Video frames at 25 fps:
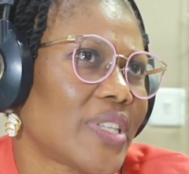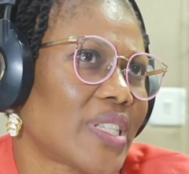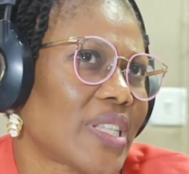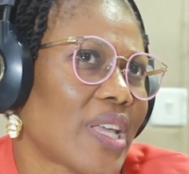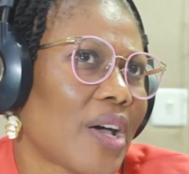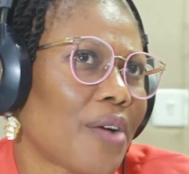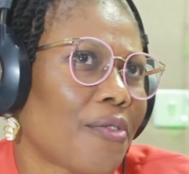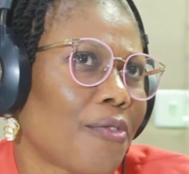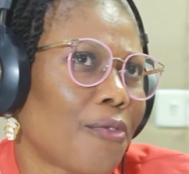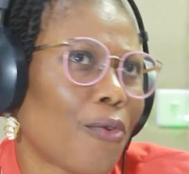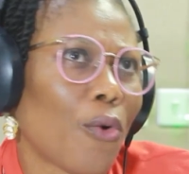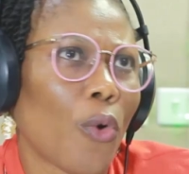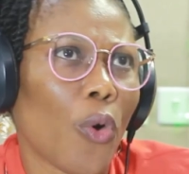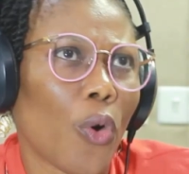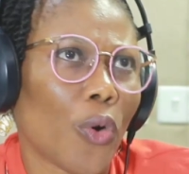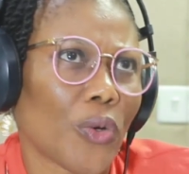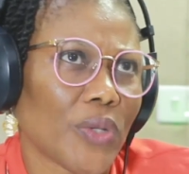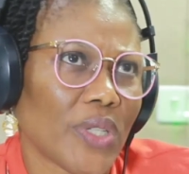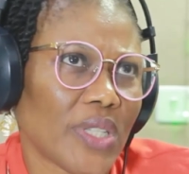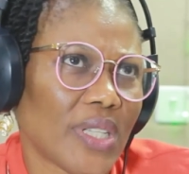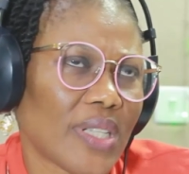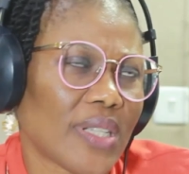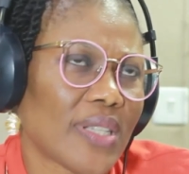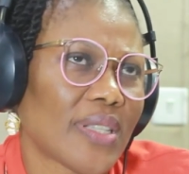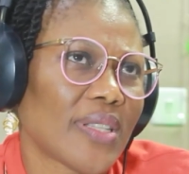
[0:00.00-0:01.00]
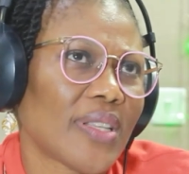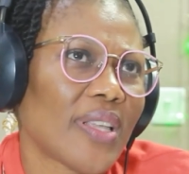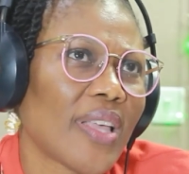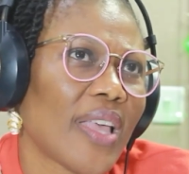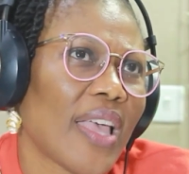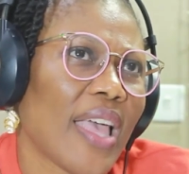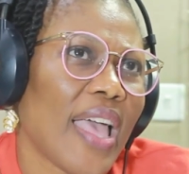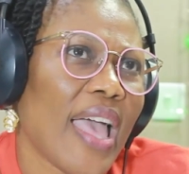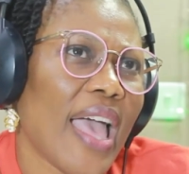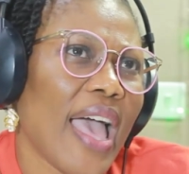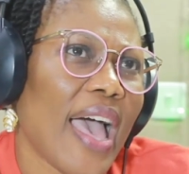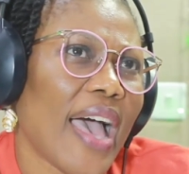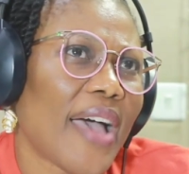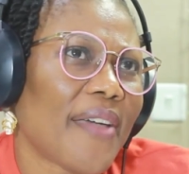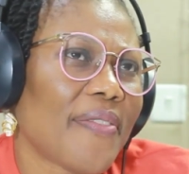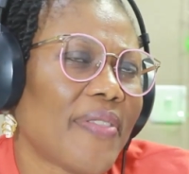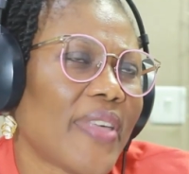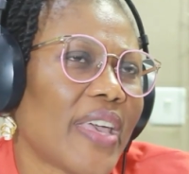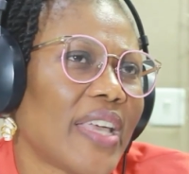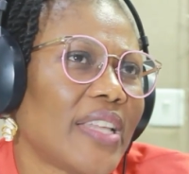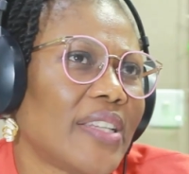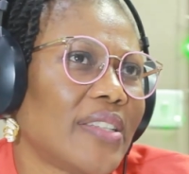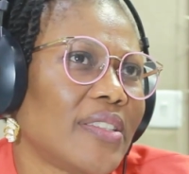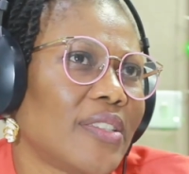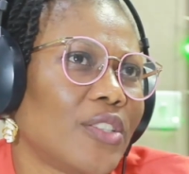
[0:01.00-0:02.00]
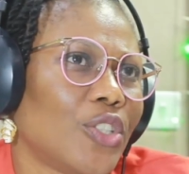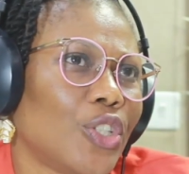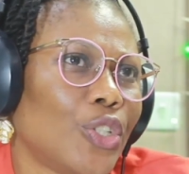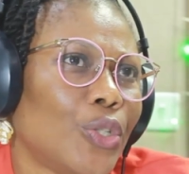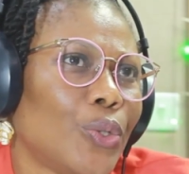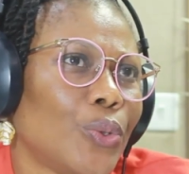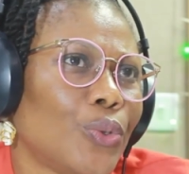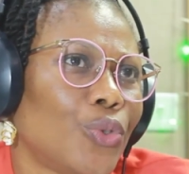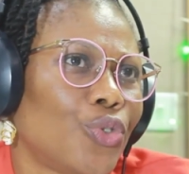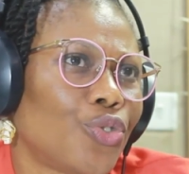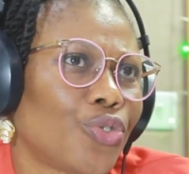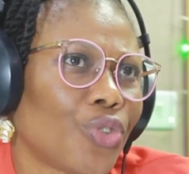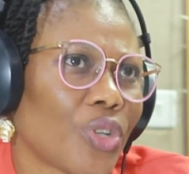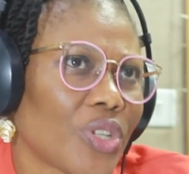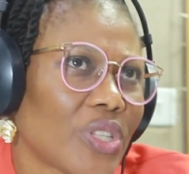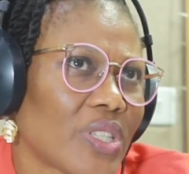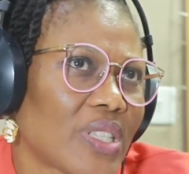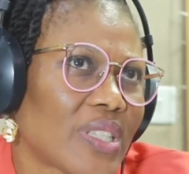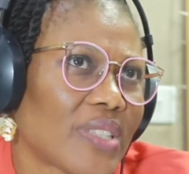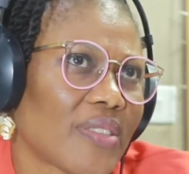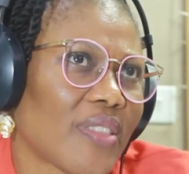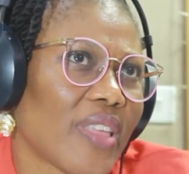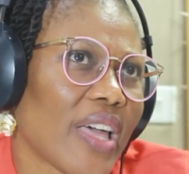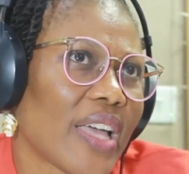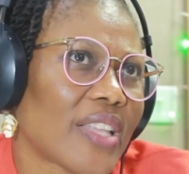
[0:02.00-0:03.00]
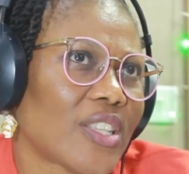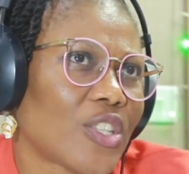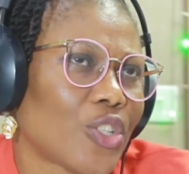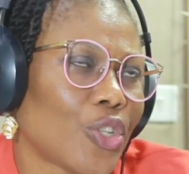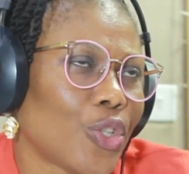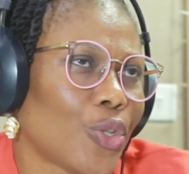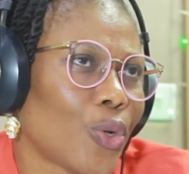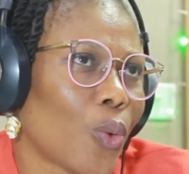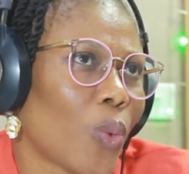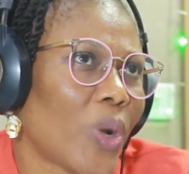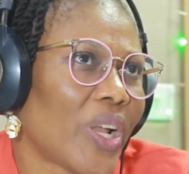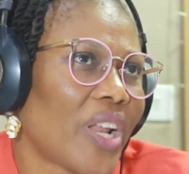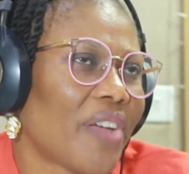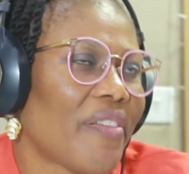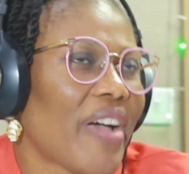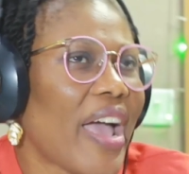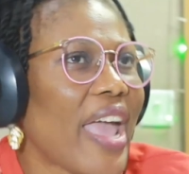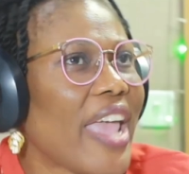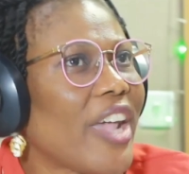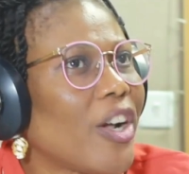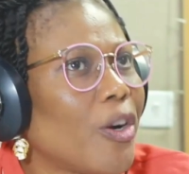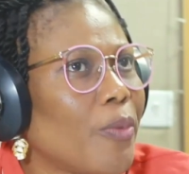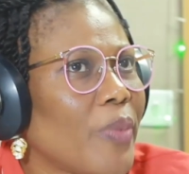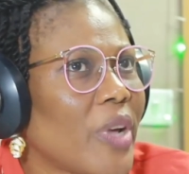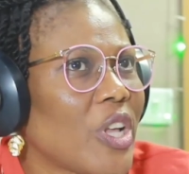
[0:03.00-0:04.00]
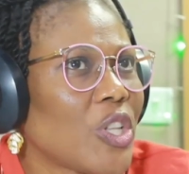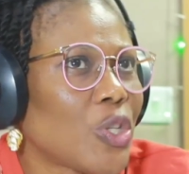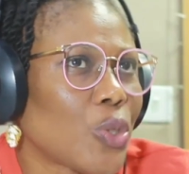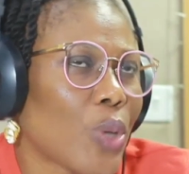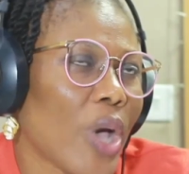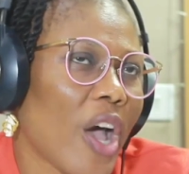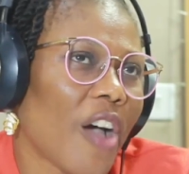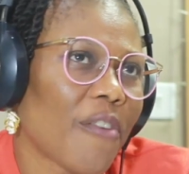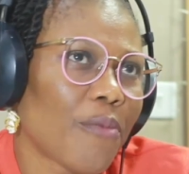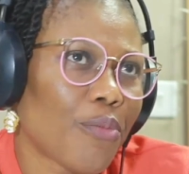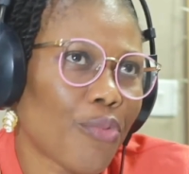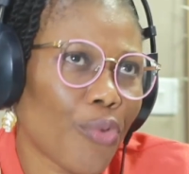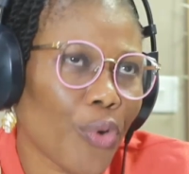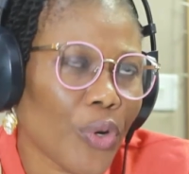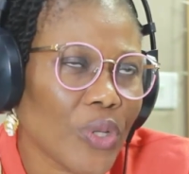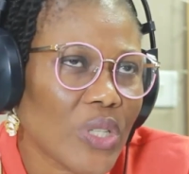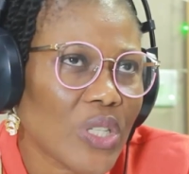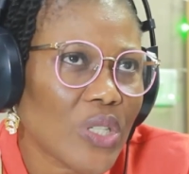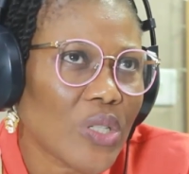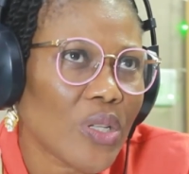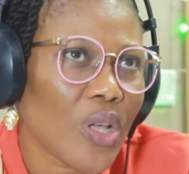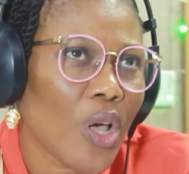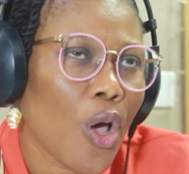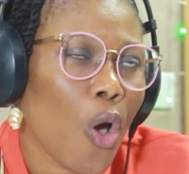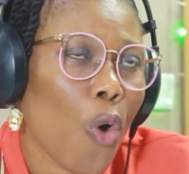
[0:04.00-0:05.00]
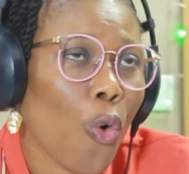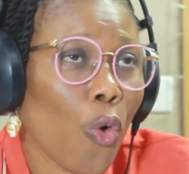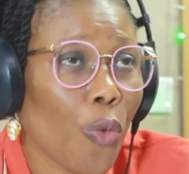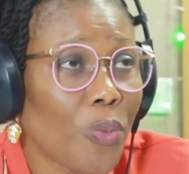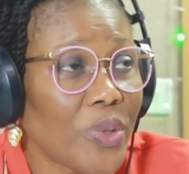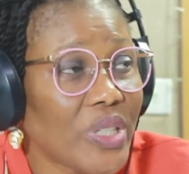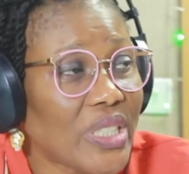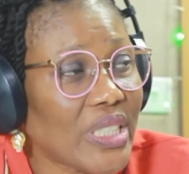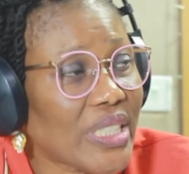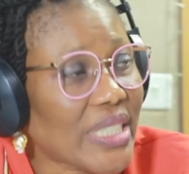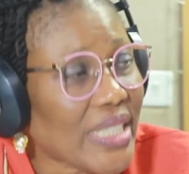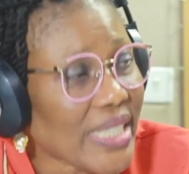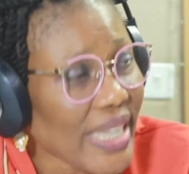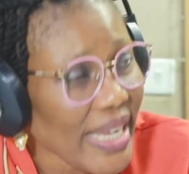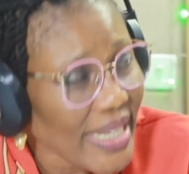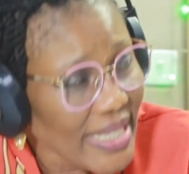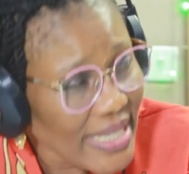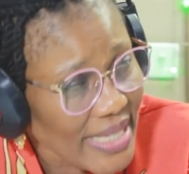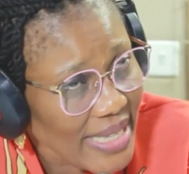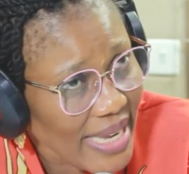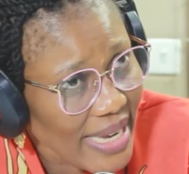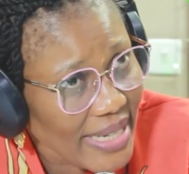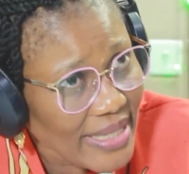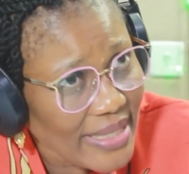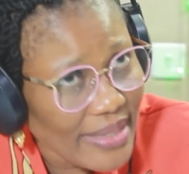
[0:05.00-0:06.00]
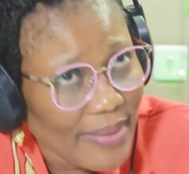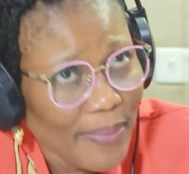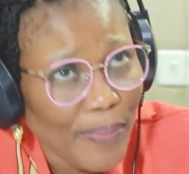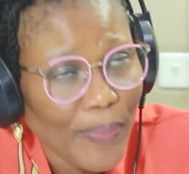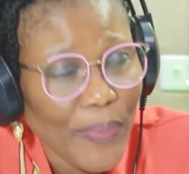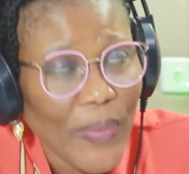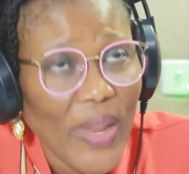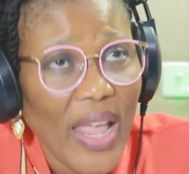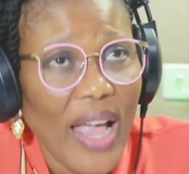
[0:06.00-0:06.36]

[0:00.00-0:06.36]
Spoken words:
face our focus. And then, you know, trust that, you know, whatever ailment you have brought will be detected,